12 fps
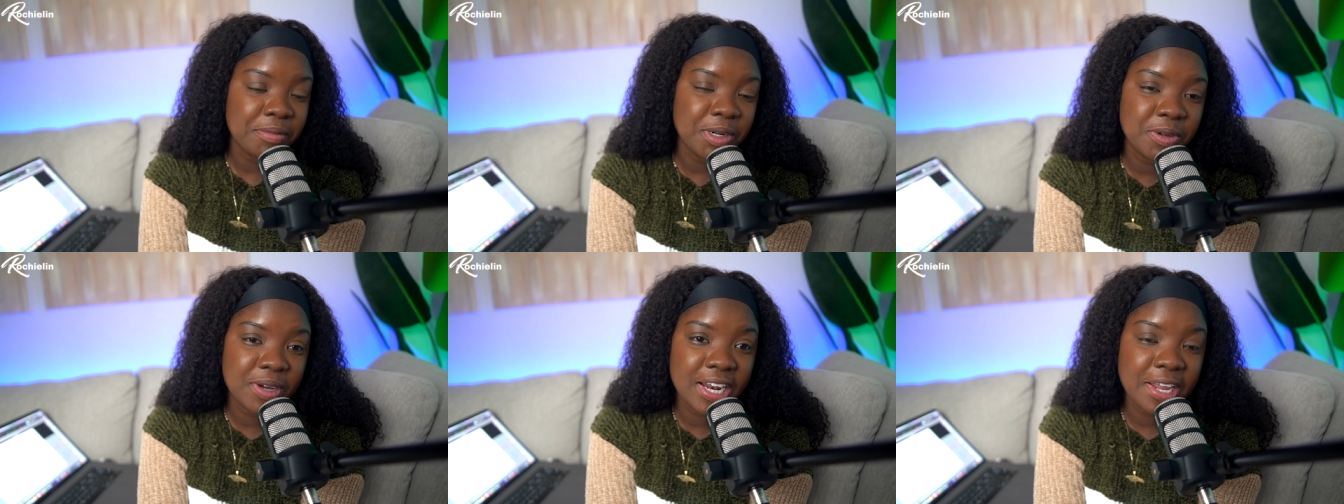
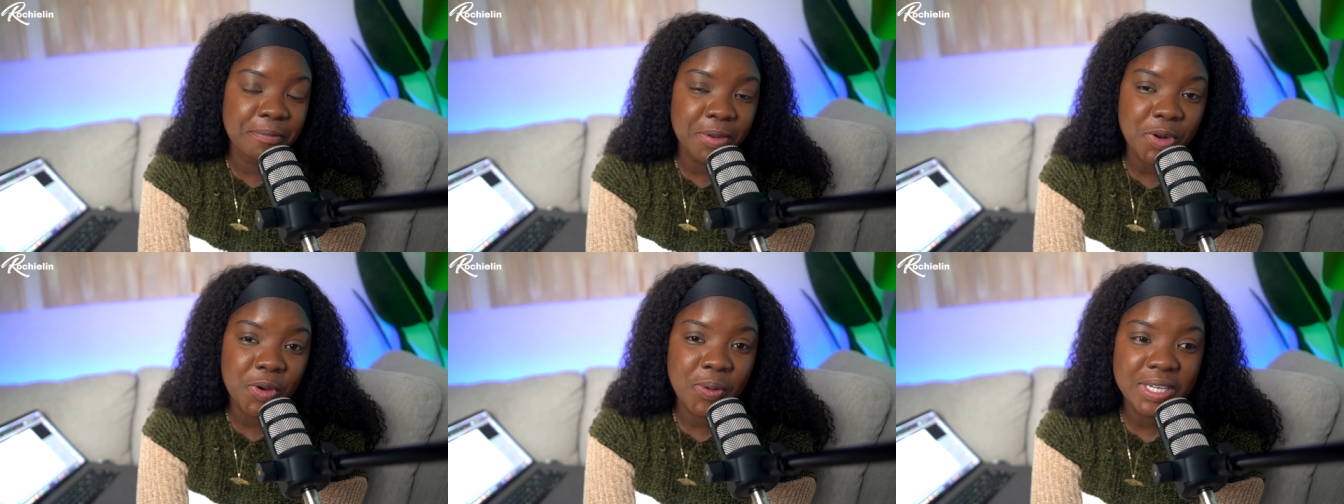below and let me
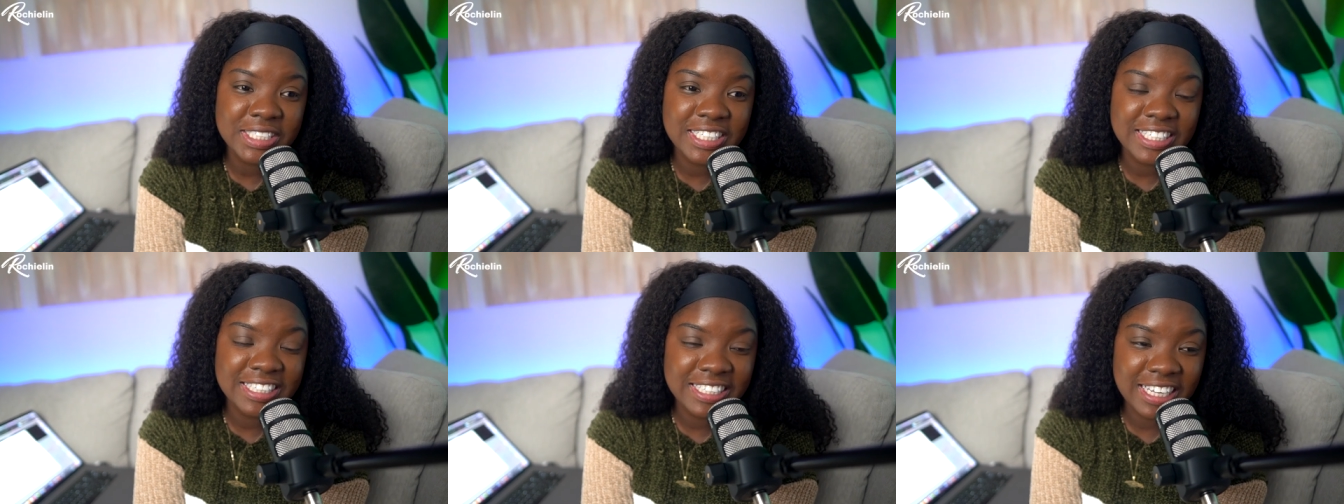know what you
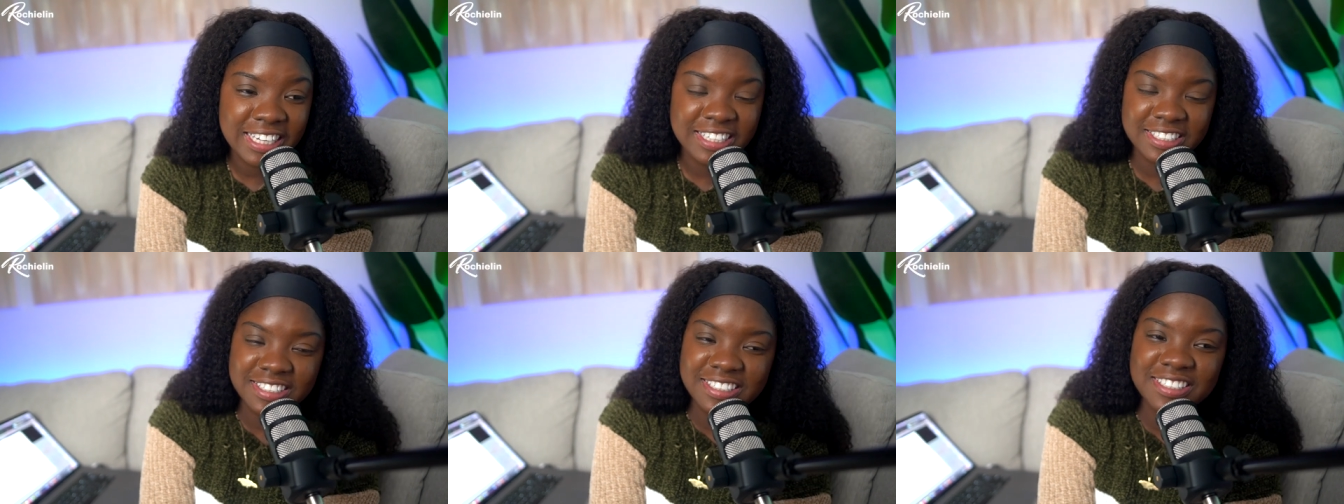think.
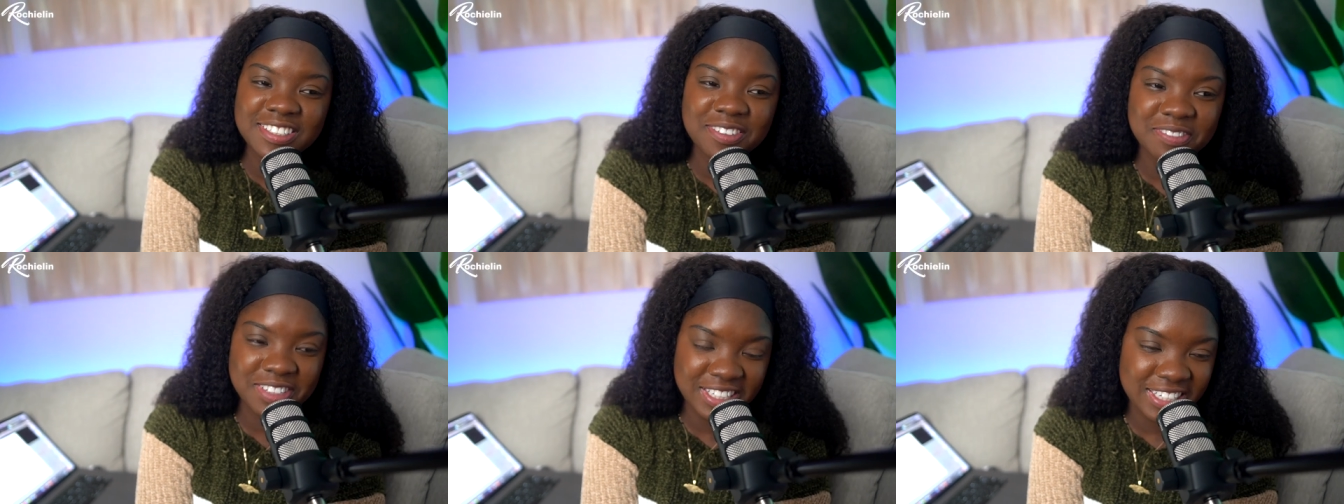Is this
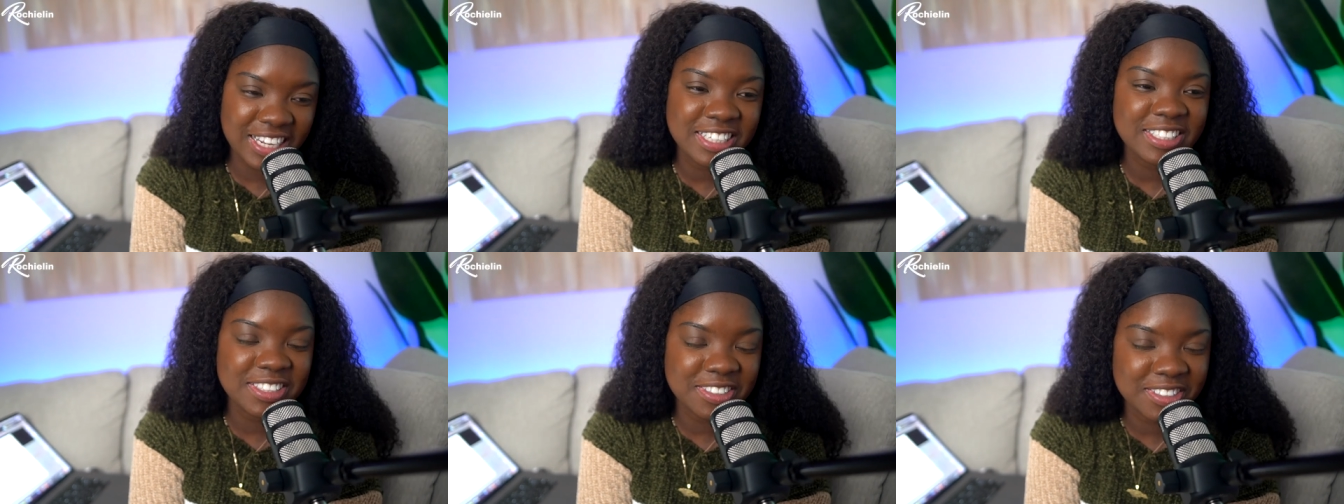something
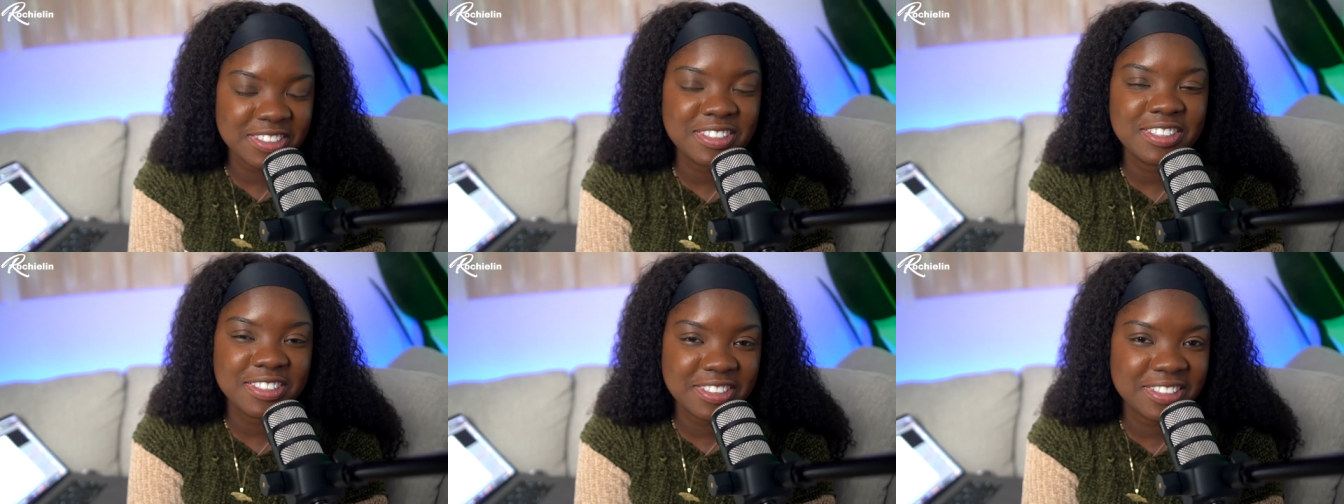that you
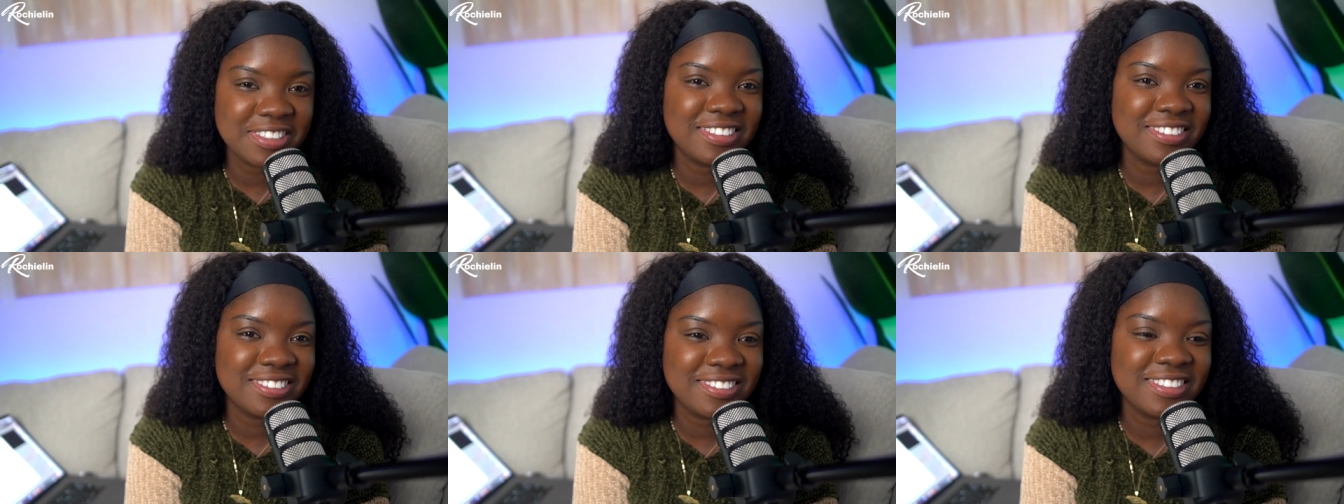you
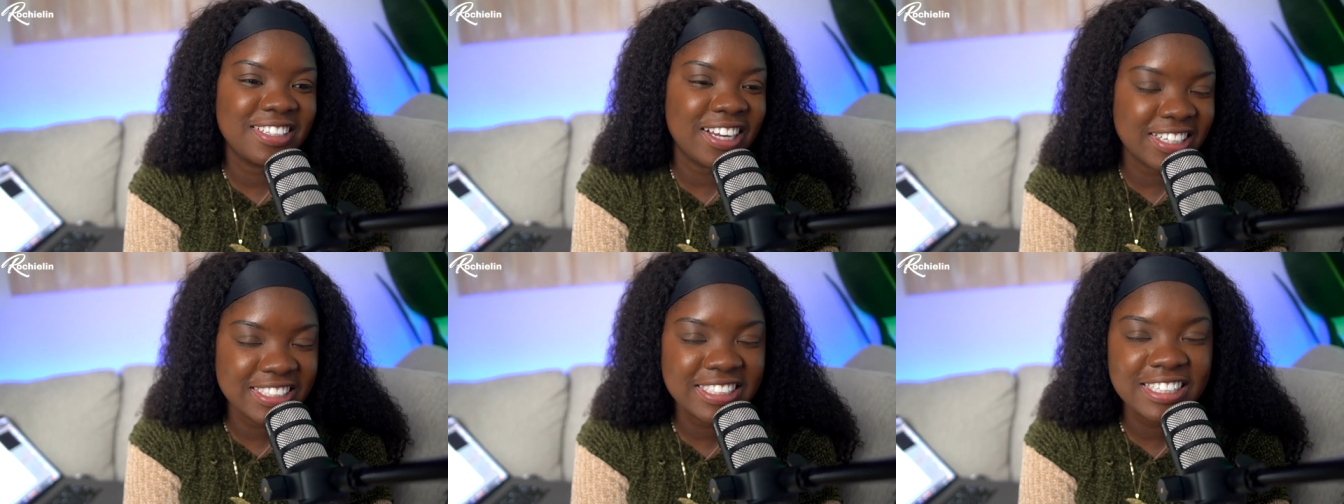you
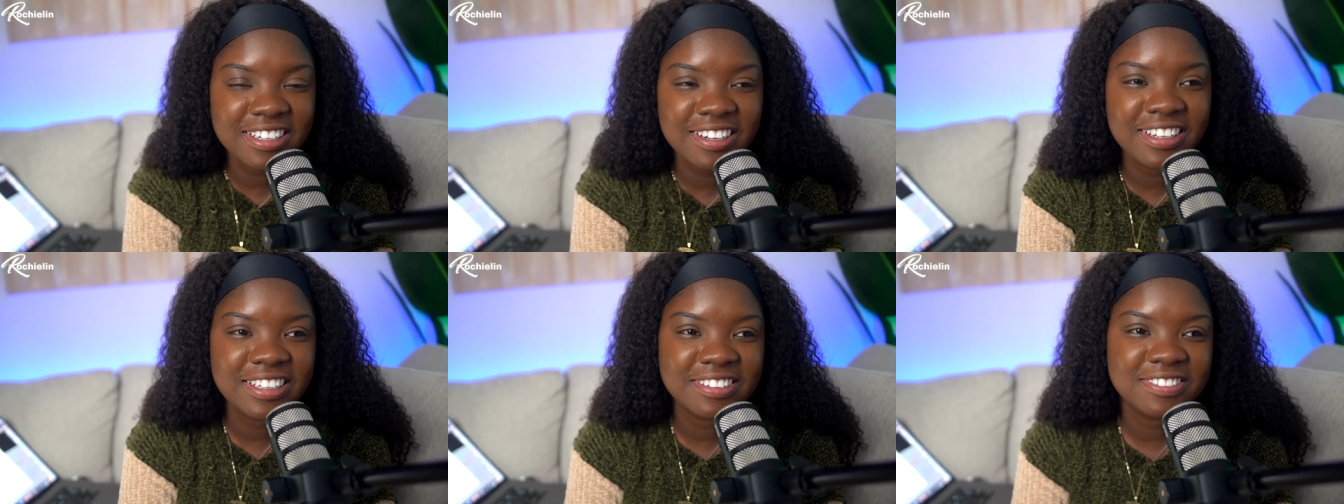consider?